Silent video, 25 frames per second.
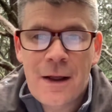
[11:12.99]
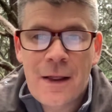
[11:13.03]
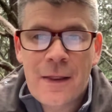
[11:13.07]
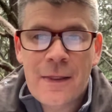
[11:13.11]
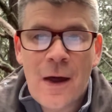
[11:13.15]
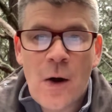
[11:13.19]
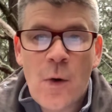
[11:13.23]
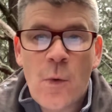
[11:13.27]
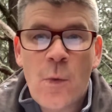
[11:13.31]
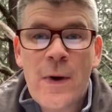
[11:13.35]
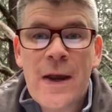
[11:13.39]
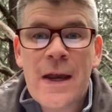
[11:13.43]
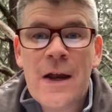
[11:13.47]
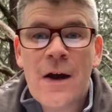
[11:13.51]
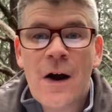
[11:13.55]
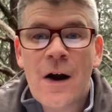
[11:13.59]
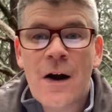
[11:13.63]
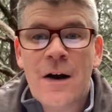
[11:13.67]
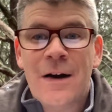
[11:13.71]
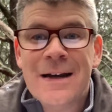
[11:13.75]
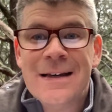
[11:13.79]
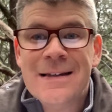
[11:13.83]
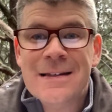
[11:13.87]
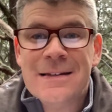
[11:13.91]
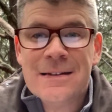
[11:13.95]
that we
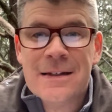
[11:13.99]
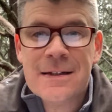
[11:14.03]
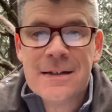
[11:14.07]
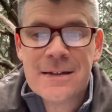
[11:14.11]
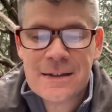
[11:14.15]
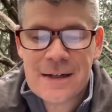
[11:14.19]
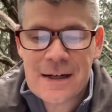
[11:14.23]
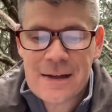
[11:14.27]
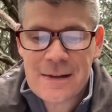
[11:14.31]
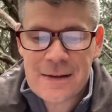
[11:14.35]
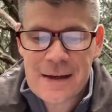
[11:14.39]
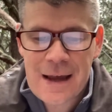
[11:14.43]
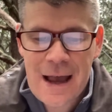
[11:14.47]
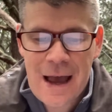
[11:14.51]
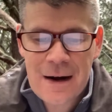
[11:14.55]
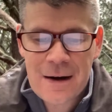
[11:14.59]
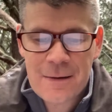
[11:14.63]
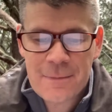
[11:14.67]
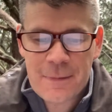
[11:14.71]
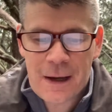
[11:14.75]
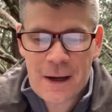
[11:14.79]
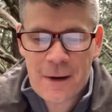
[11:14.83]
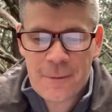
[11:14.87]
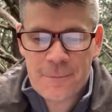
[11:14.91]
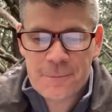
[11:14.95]
are assisting the enemy.